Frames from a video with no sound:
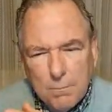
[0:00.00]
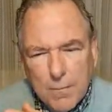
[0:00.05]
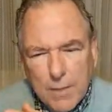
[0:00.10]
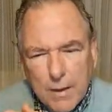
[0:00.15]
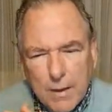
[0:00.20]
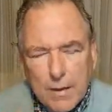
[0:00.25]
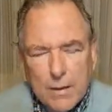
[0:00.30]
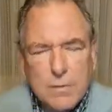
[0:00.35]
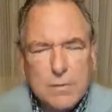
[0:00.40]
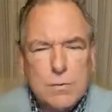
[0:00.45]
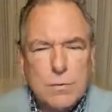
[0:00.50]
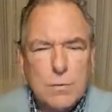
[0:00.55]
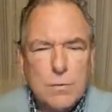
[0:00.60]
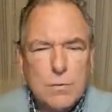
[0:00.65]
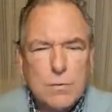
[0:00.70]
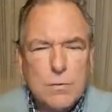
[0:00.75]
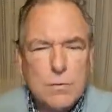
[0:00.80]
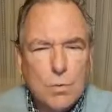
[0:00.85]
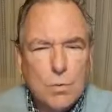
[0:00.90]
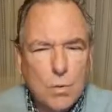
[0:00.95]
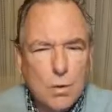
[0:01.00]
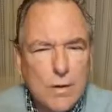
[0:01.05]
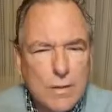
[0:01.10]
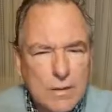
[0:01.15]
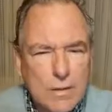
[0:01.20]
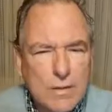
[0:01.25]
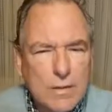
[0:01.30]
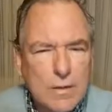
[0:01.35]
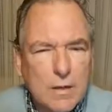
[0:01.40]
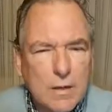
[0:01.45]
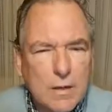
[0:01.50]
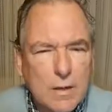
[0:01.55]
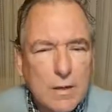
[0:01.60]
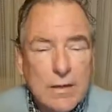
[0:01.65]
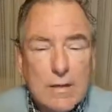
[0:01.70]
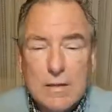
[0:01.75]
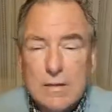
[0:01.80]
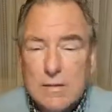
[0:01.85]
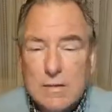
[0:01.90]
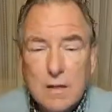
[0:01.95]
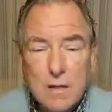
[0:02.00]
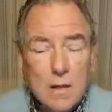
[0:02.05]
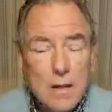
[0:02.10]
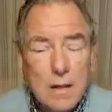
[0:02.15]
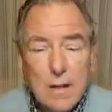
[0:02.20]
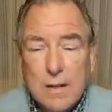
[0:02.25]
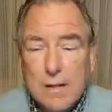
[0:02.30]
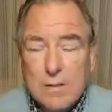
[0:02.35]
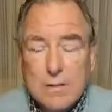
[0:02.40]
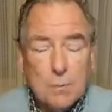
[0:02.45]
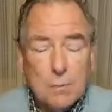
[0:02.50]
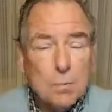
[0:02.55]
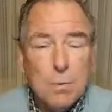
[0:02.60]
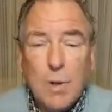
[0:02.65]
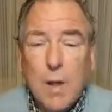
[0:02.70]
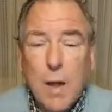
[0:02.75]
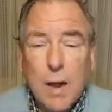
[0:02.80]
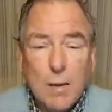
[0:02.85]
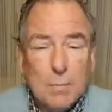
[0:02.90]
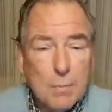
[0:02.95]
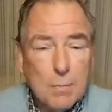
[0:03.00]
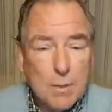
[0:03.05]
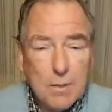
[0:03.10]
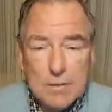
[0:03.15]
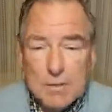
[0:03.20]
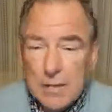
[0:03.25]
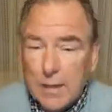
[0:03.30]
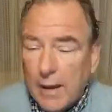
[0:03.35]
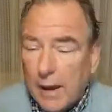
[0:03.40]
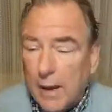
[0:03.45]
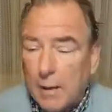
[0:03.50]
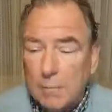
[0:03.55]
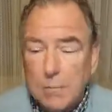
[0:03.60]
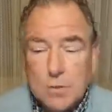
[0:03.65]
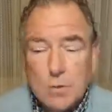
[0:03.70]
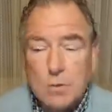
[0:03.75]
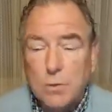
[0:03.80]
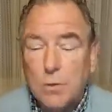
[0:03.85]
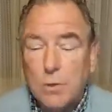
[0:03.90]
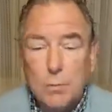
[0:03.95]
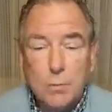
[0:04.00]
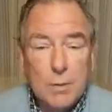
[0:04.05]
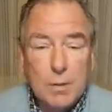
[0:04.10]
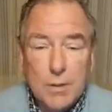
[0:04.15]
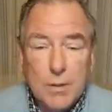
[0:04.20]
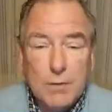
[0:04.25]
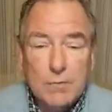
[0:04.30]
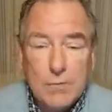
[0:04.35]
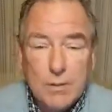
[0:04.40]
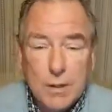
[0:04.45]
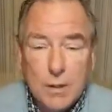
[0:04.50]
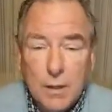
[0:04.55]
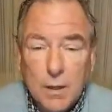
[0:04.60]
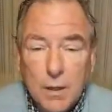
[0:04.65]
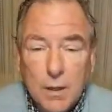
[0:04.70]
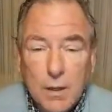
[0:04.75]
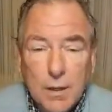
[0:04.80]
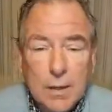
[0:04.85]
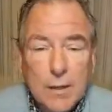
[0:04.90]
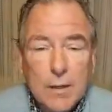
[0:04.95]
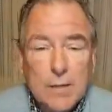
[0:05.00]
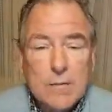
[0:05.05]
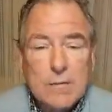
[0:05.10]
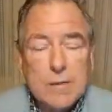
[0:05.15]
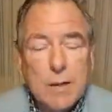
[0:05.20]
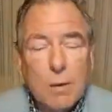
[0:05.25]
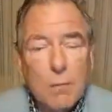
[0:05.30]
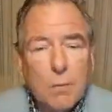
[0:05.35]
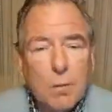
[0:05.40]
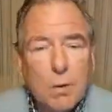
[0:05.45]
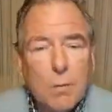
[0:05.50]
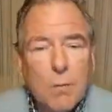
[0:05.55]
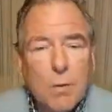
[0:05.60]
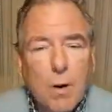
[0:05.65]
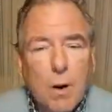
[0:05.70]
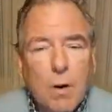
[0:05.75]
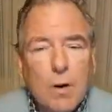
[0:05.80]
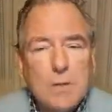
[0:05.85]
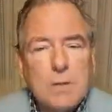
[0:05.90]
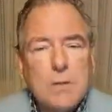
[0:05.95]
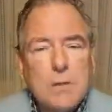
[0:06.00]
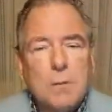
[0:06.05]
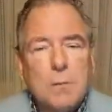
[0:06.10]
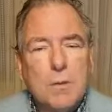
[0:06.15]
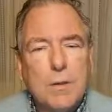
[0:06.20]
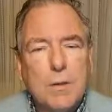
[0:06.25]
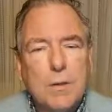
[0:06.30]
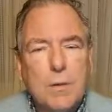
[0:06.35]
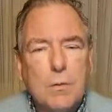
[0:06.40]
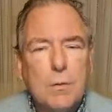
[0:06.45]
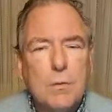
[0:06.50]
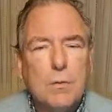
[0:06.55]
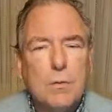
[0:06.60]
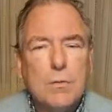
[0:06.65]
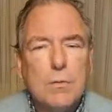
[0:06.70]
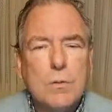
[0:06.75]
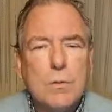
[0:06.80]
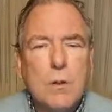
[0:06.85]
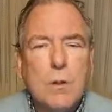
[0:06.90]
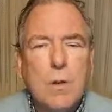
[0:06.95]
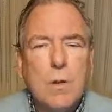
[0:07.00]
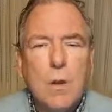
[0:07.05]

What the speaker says: answers, or it's implied because he absolutely believes it, is that we're a part of something huge.